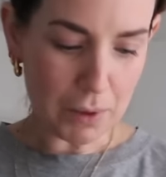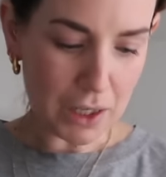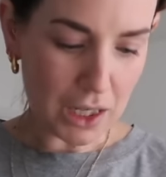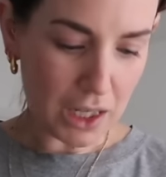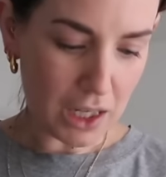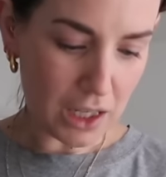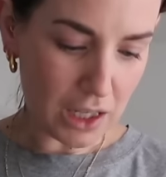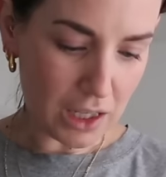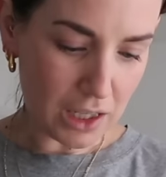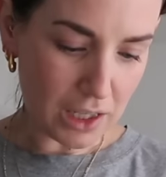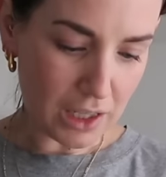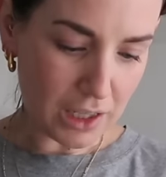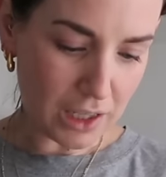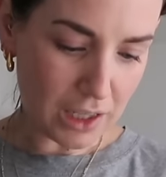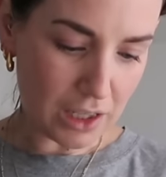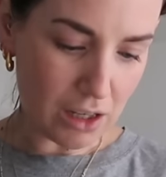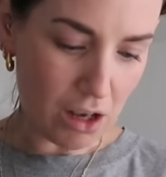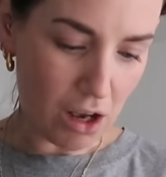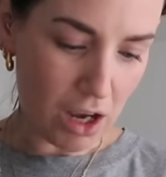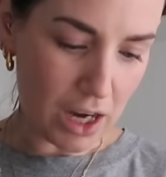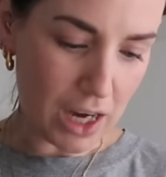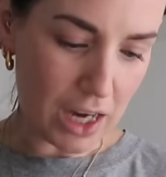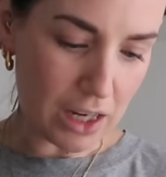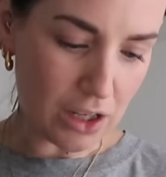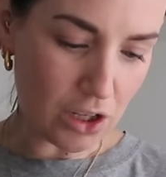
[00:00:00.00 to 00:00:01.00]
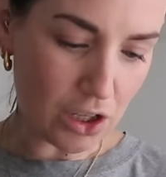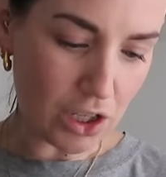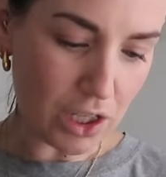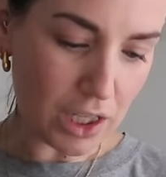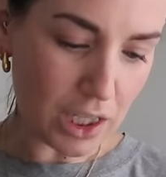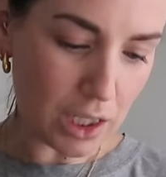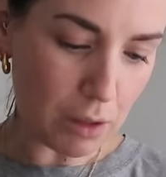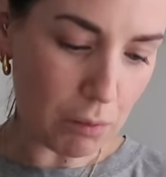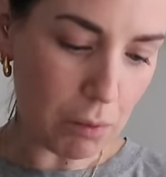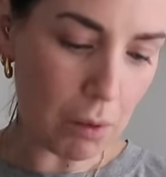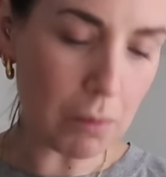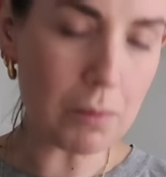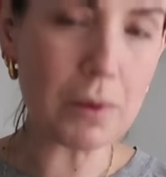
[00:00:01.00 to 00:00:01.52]
because I just
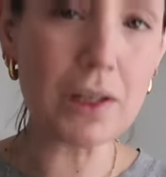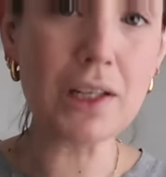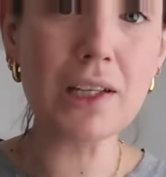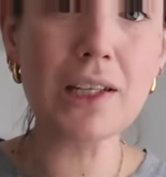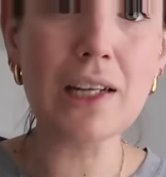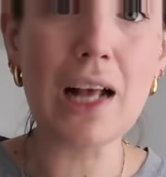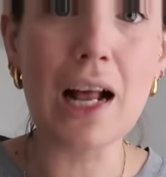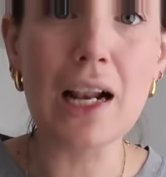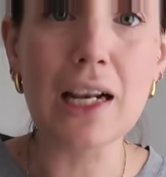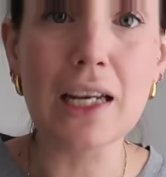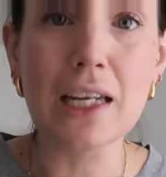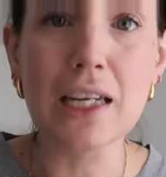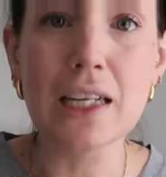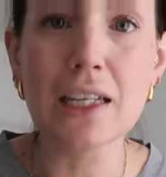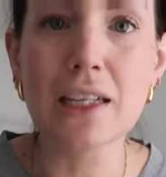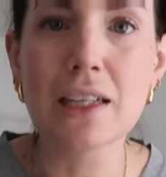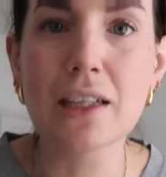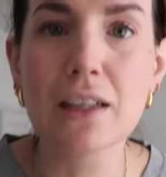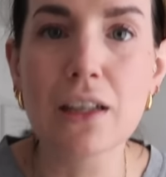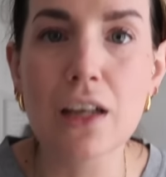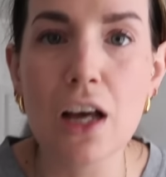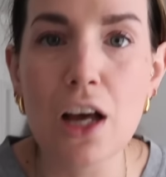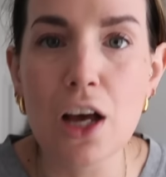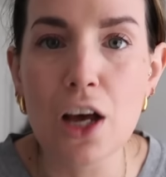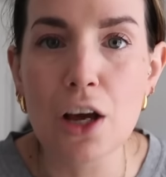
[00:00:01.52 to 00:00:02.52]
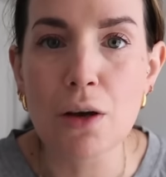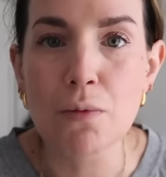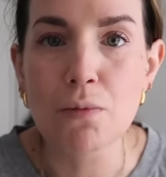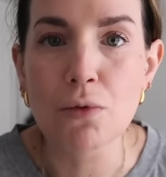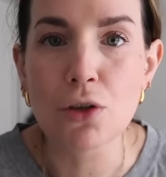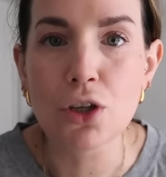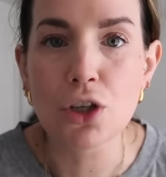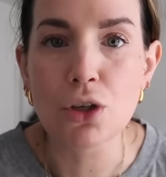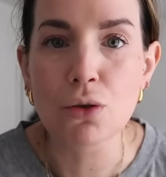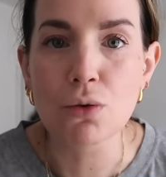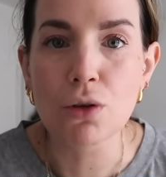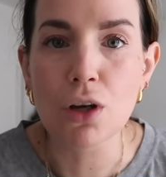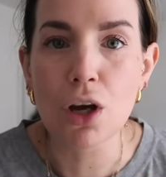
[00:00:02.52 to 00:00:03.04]
need to pop to Sally's um,
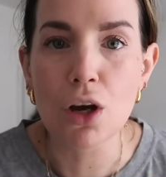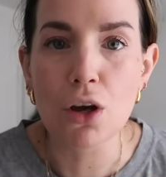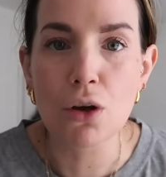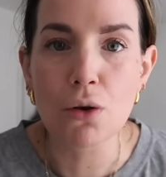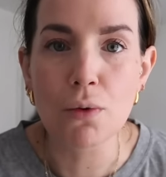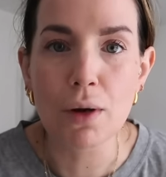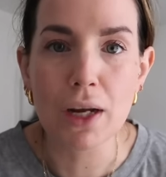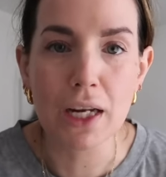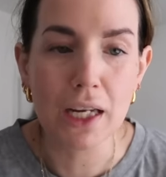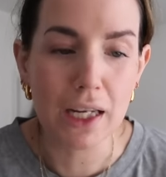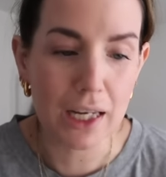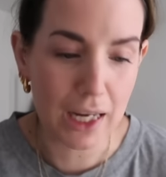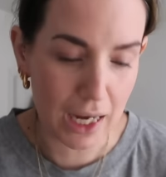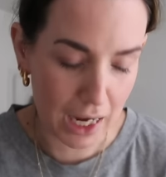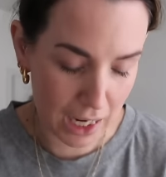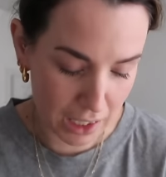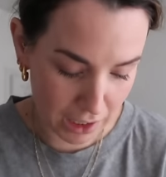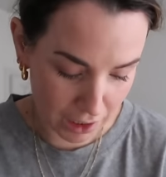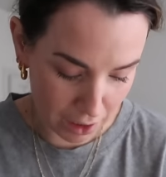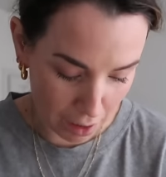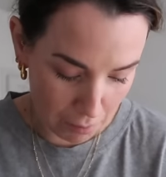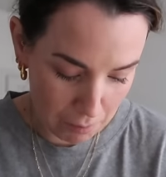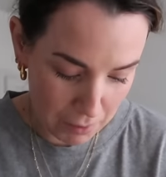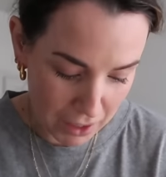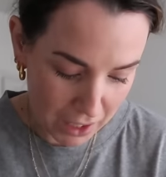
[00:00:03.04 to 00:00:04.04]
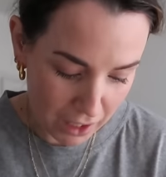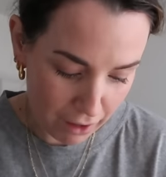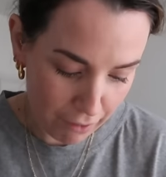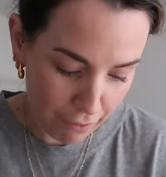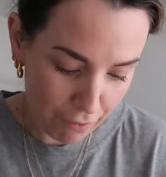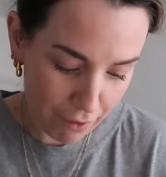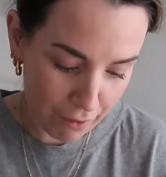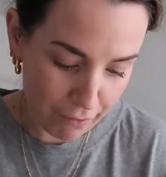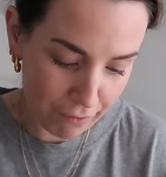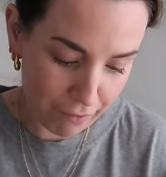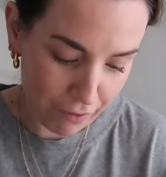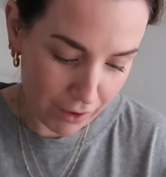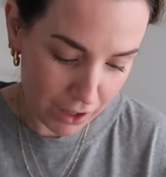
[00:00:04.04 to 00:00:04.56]
to go and get, I'm meeting a
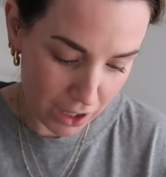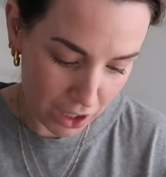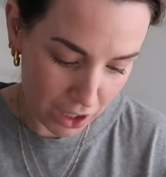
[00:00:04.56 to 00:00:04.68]
friend for